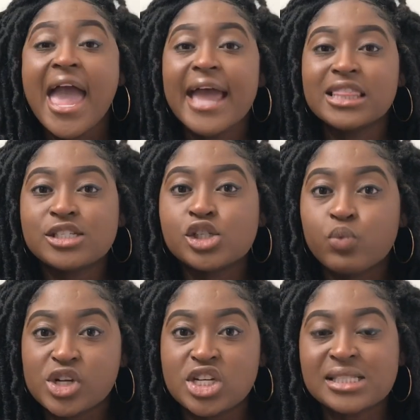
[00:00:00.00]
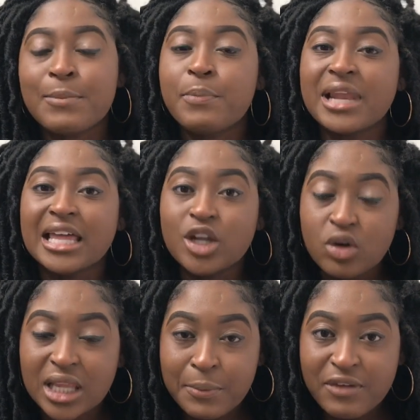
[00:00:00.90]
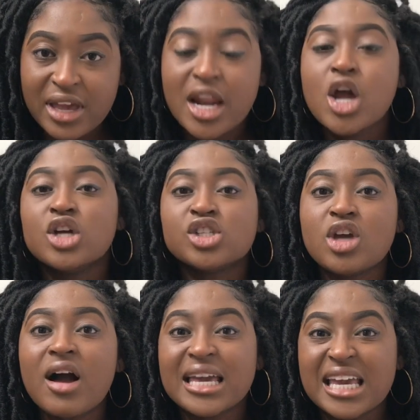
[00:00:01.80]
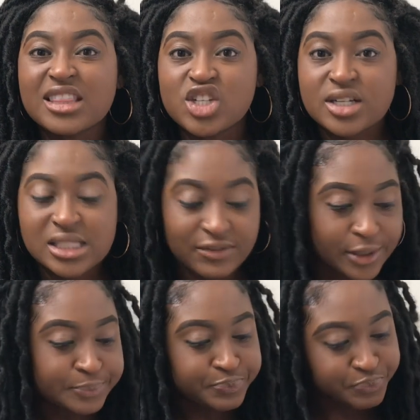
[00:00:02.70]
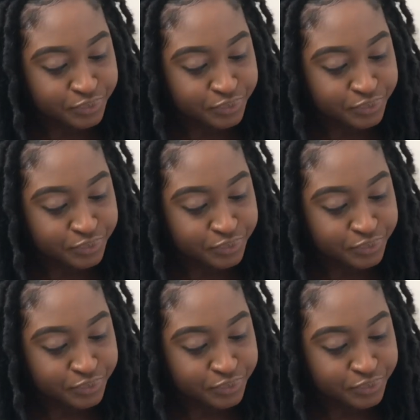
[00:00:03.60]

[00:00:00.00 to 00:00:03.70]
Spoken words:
And this is what she said. I'm going to play a little clip of it so y'all can get the gist of it.